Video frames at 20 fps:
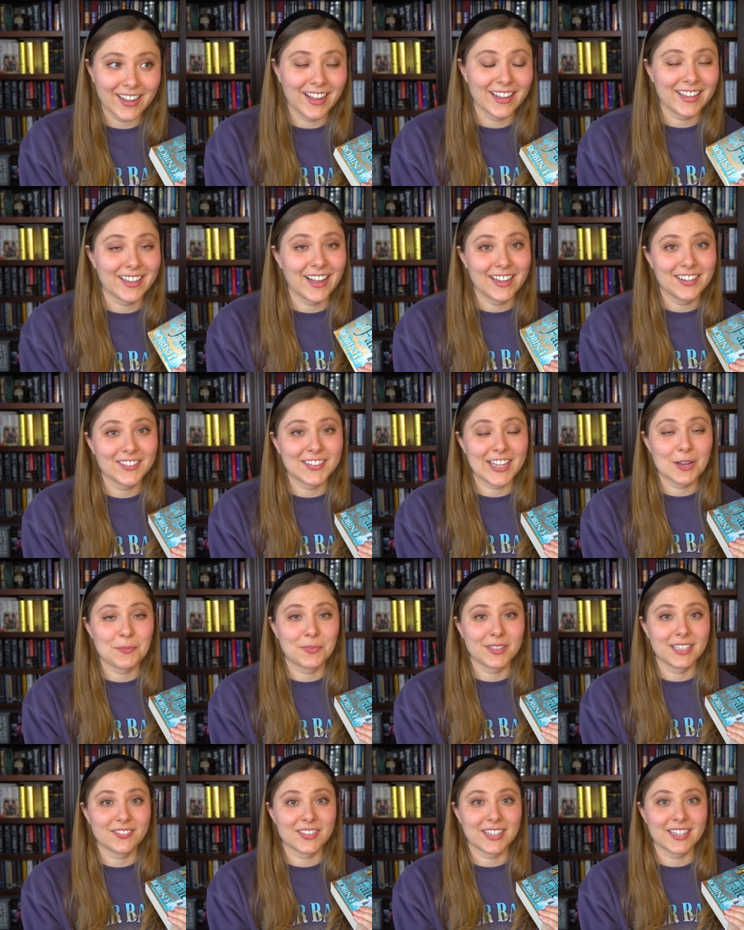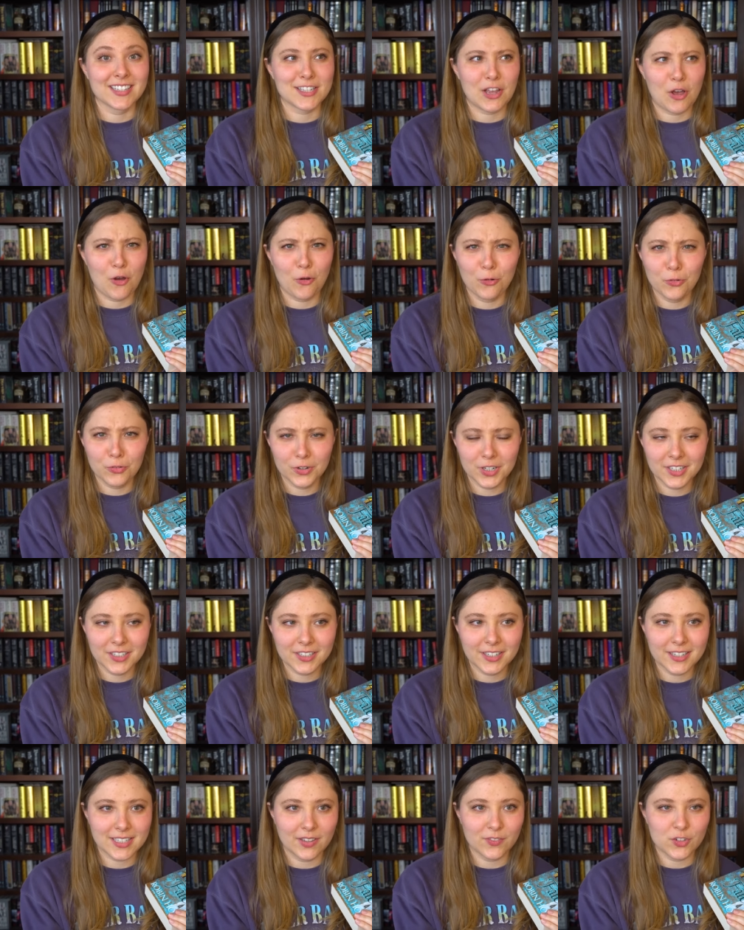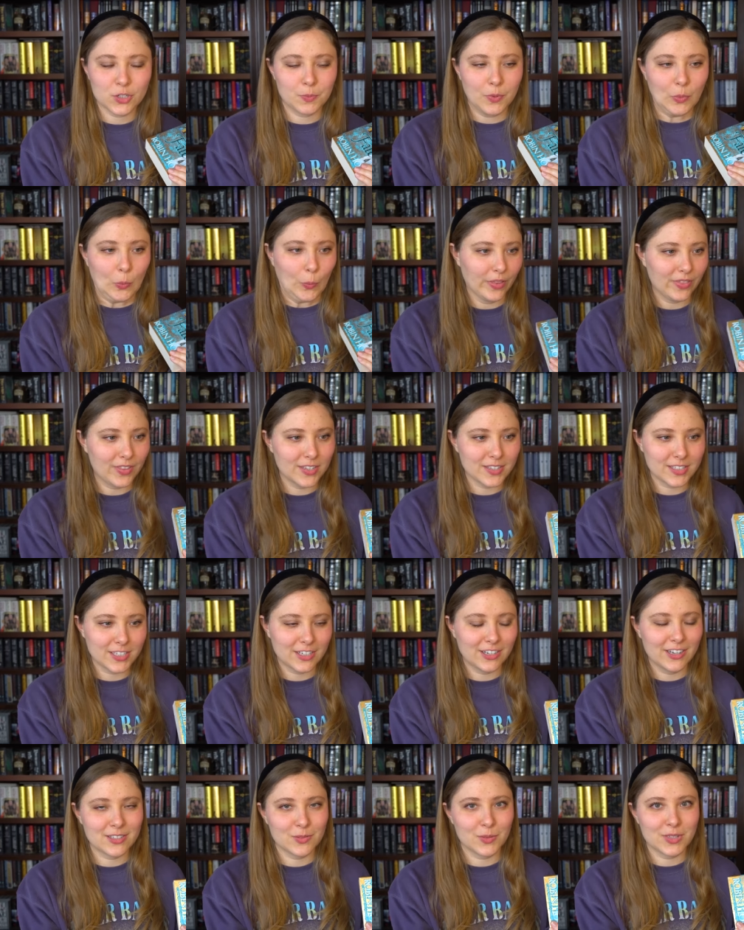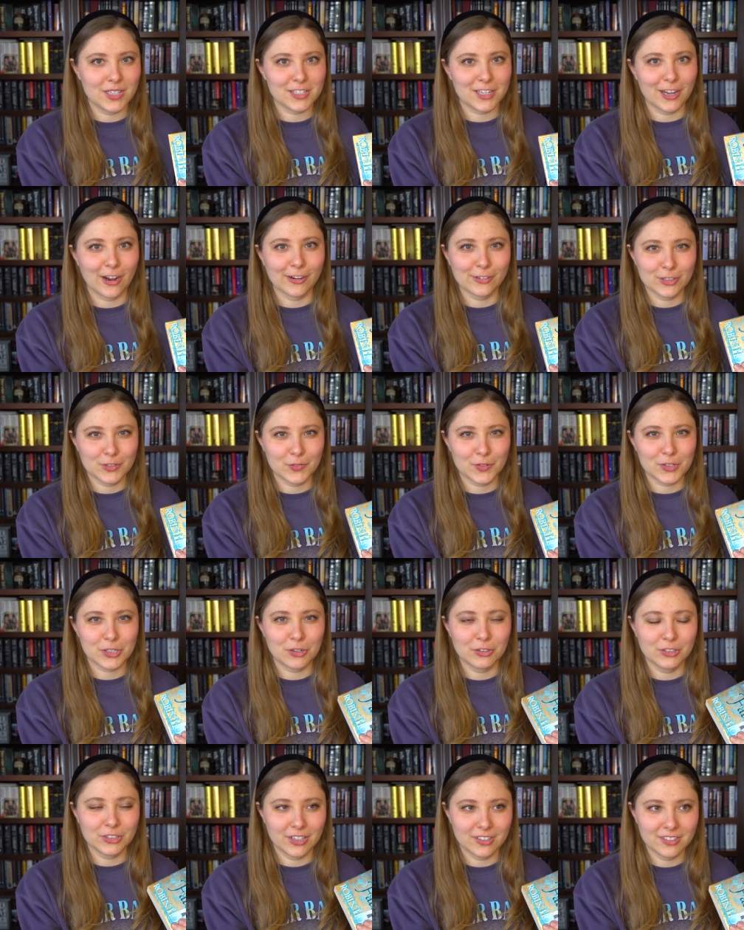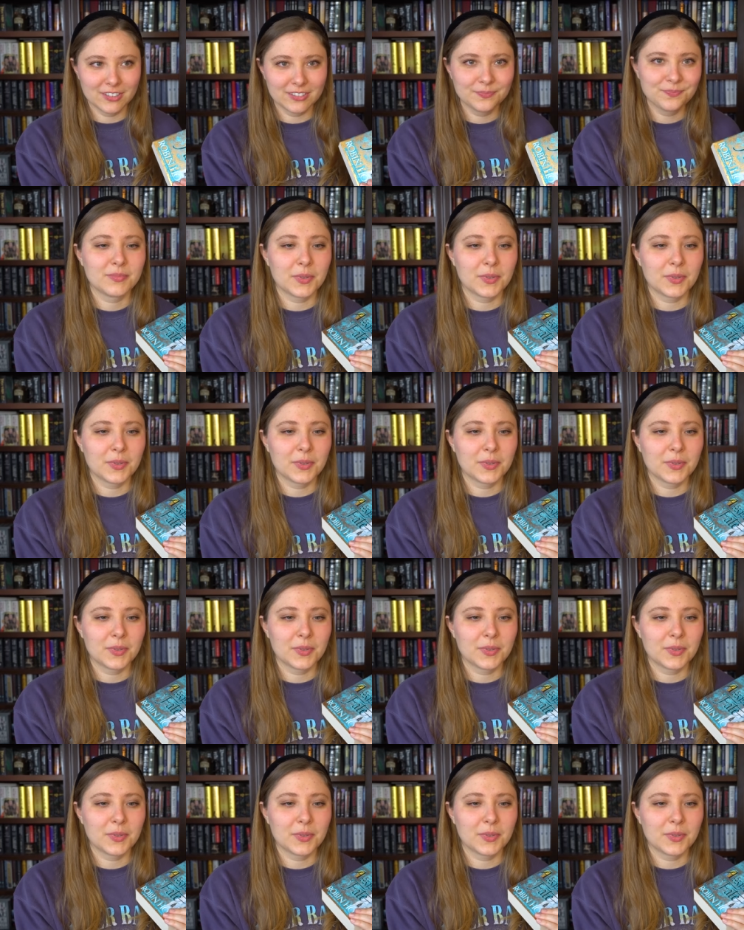I kind of can't believe that it's over because I've just been with this series and with these characters for so long.